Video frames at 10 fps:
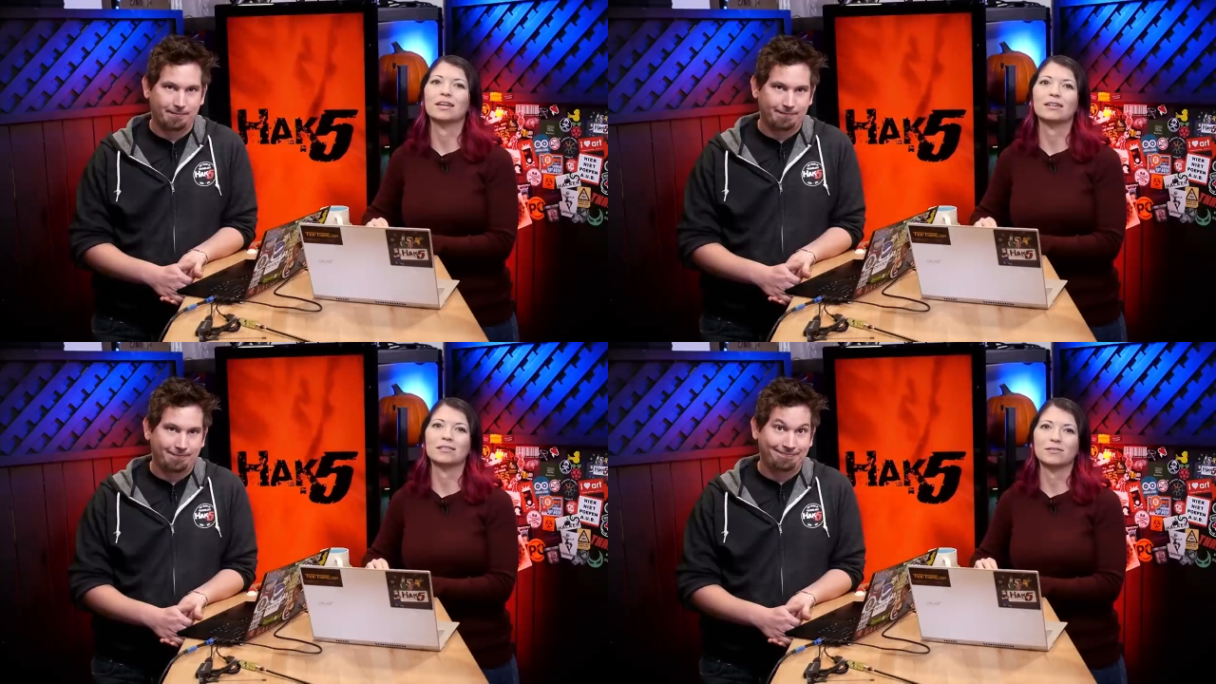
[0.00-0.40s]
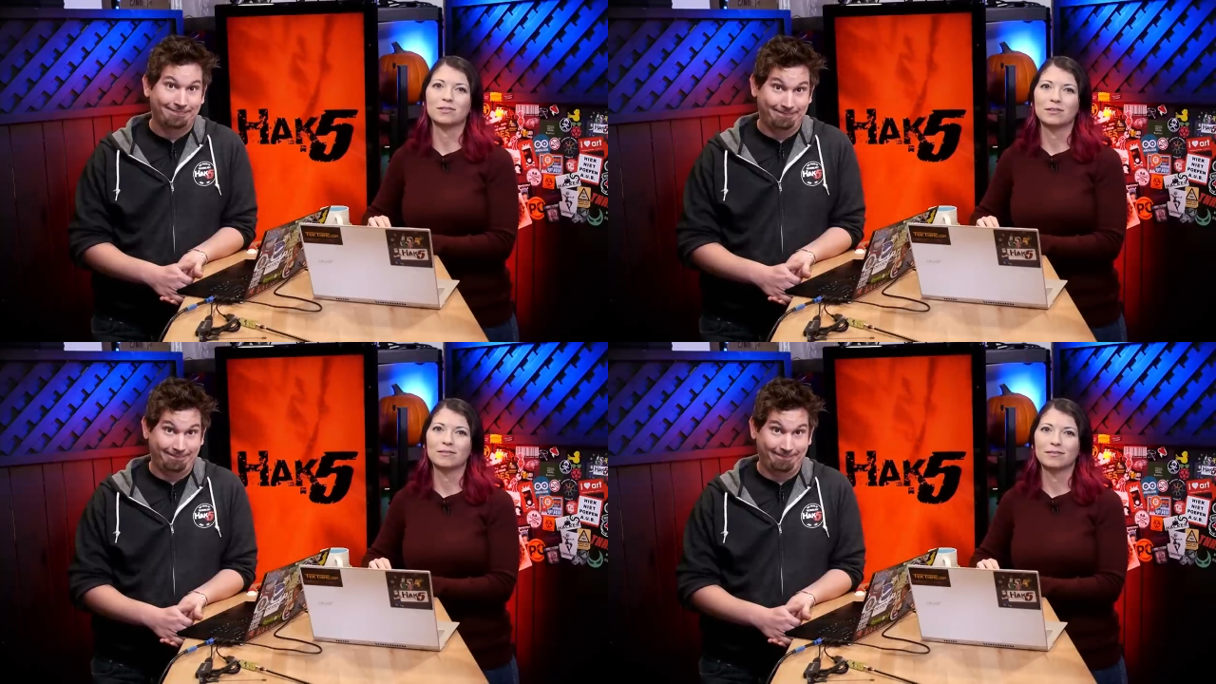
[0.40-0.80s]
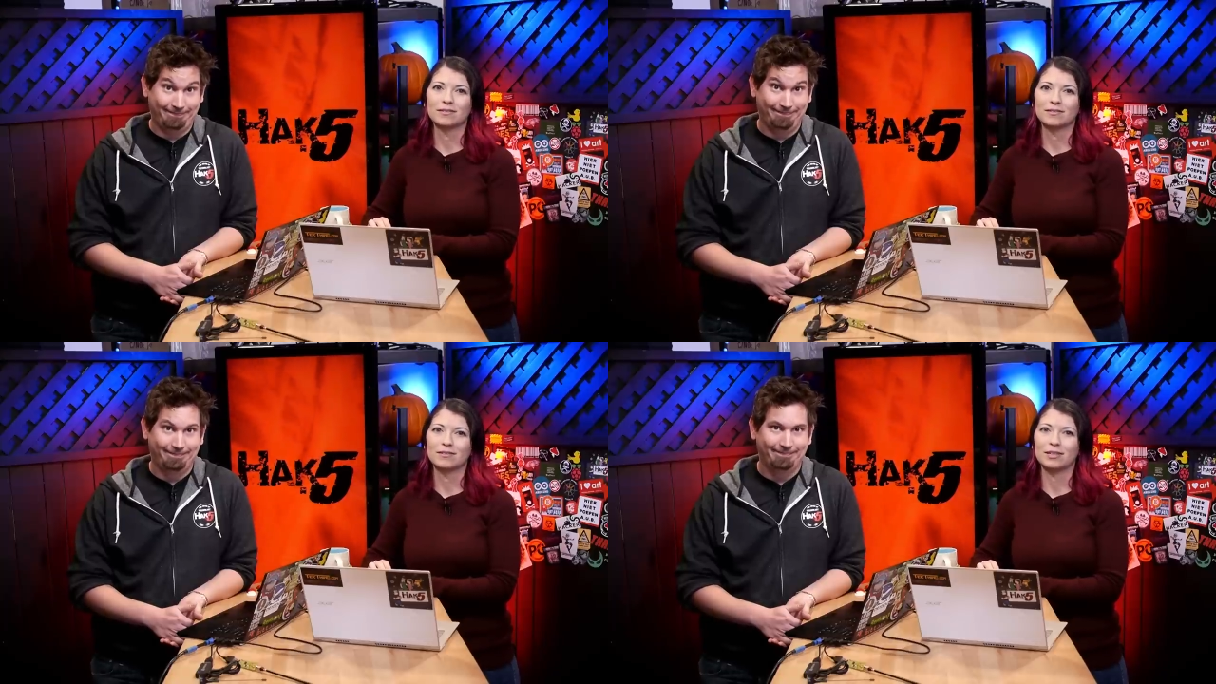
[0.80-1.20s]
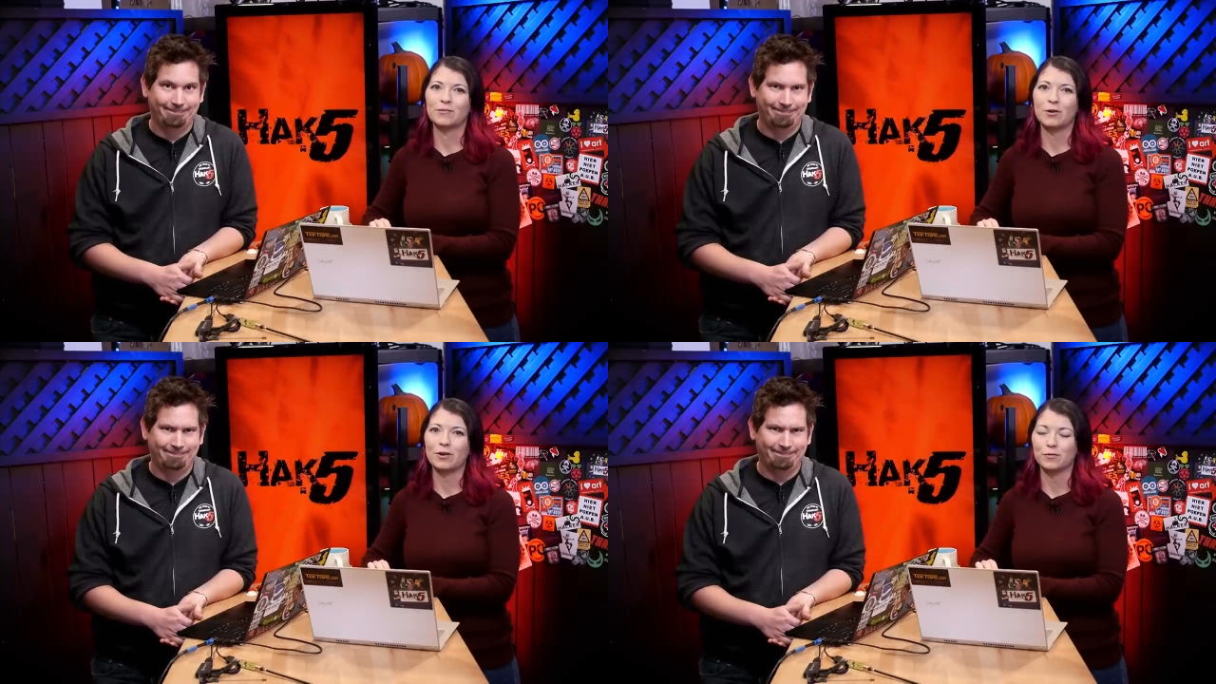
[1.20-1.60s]
Speaker 1: Yes. Mm. If mm.
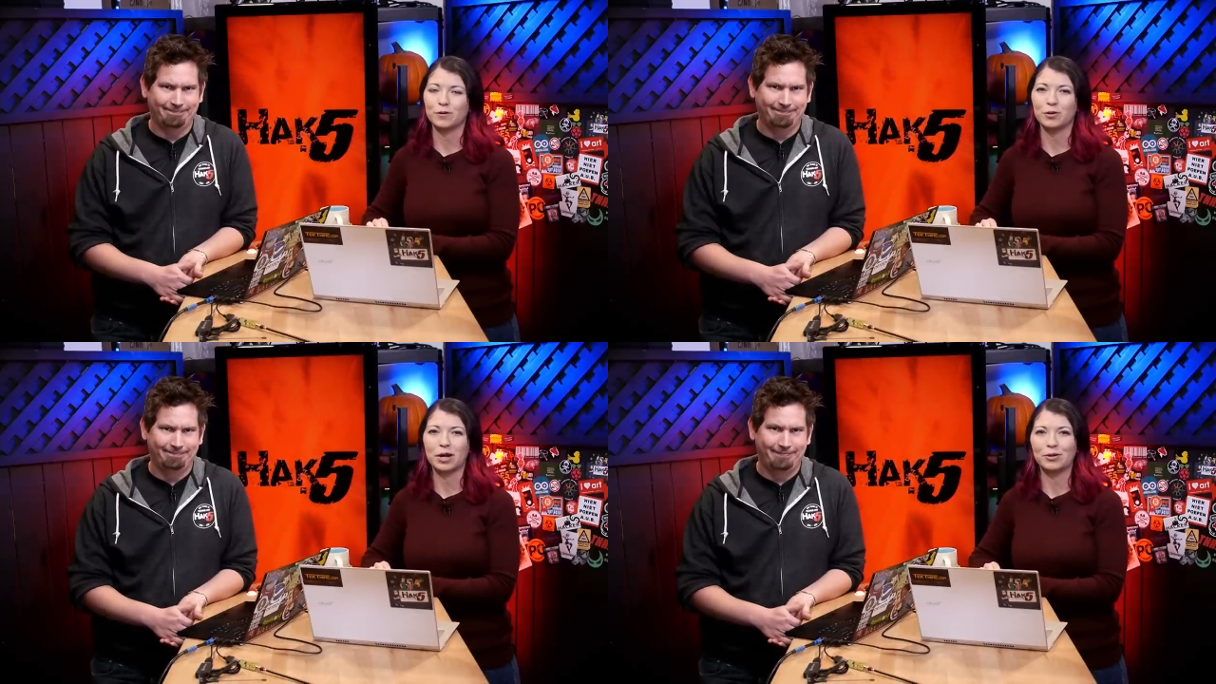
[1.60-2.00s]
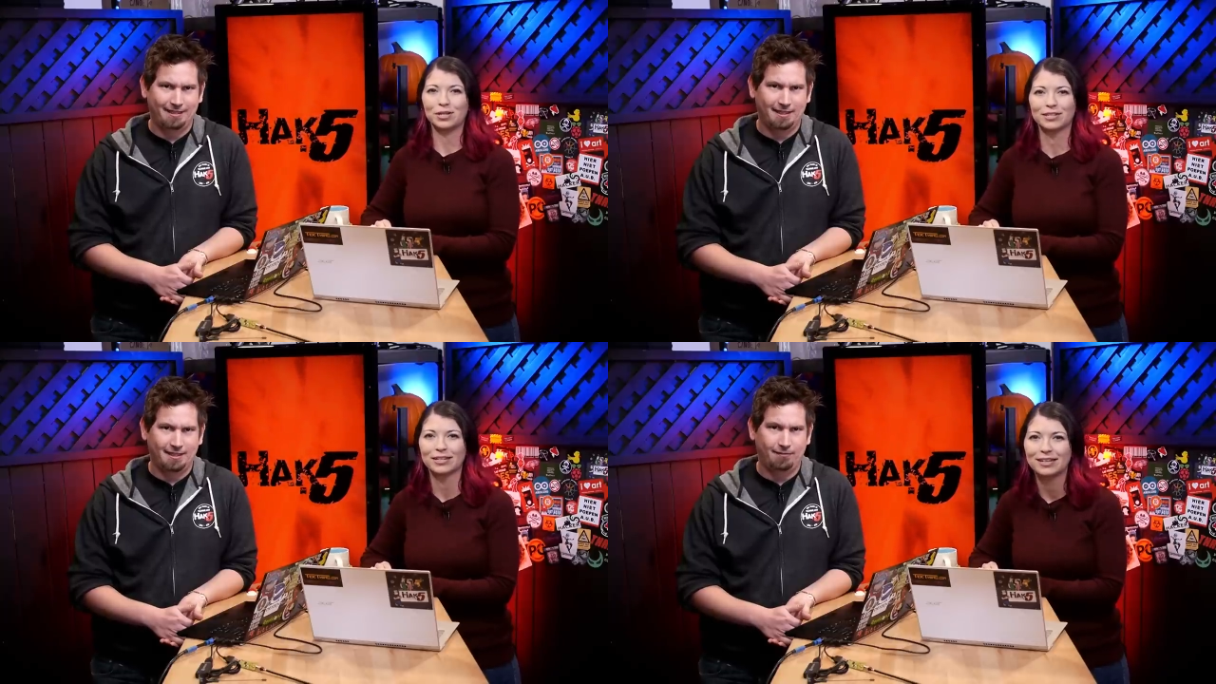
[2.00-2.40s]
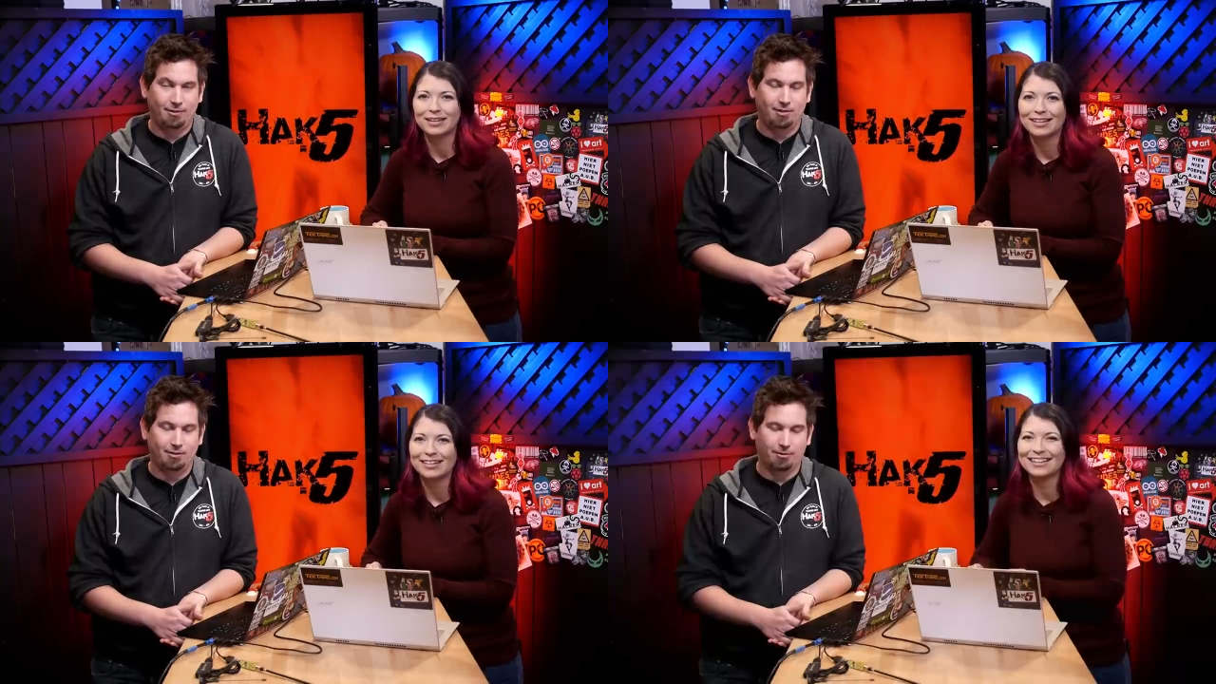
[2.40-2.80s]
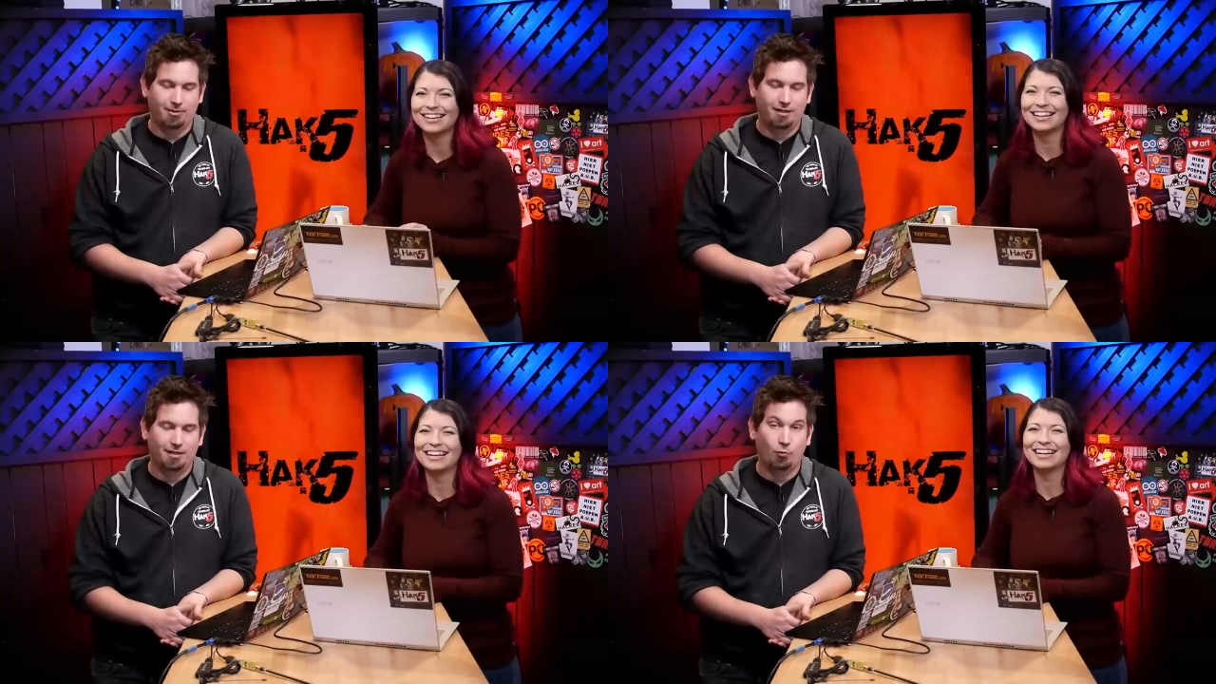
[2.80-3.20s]
you have a mm. few hours. If you do.
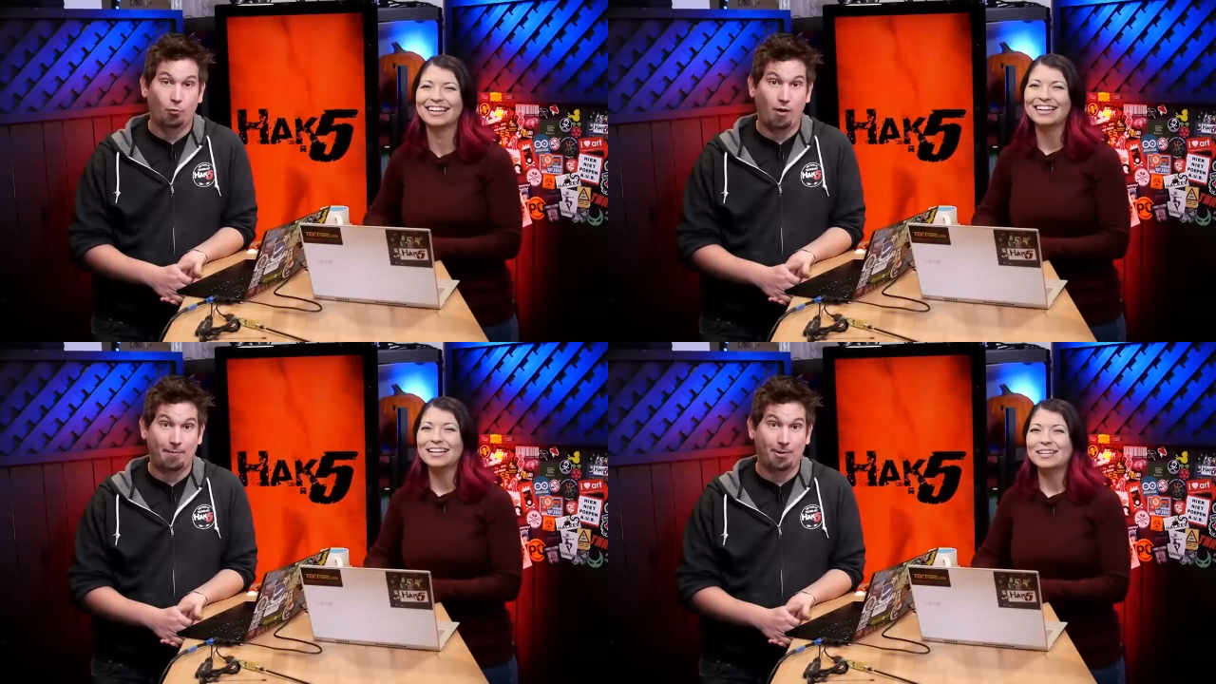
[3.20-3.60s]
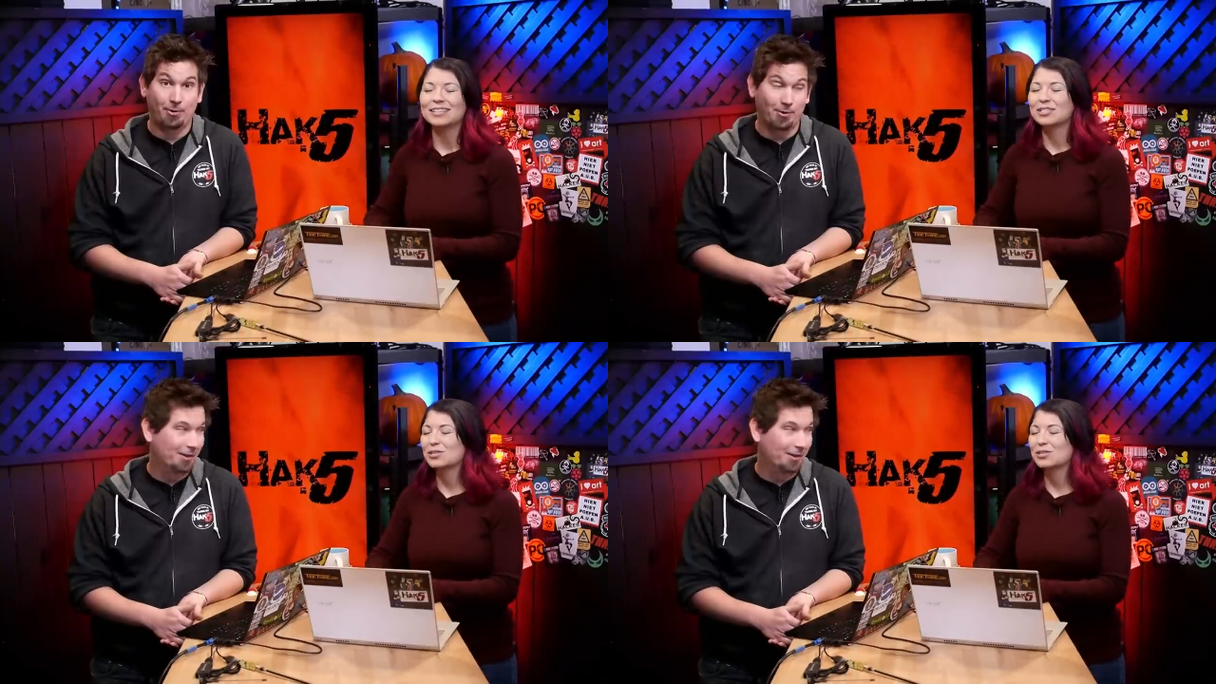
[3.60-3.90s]
Rabbit hole.